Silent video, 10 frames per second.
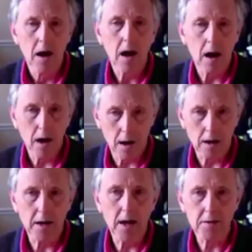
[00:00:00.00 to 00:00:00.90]
aha,
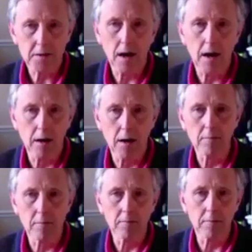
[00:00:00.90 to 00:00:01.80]
yes, aha,
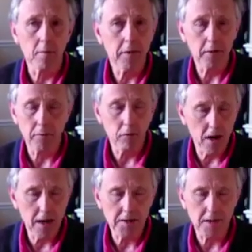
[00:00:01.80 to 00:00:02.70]
even
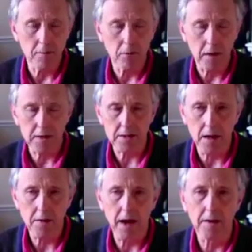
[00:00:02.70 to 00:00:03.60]
really simple things
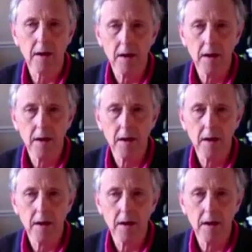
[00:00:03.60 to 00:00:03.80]
like that,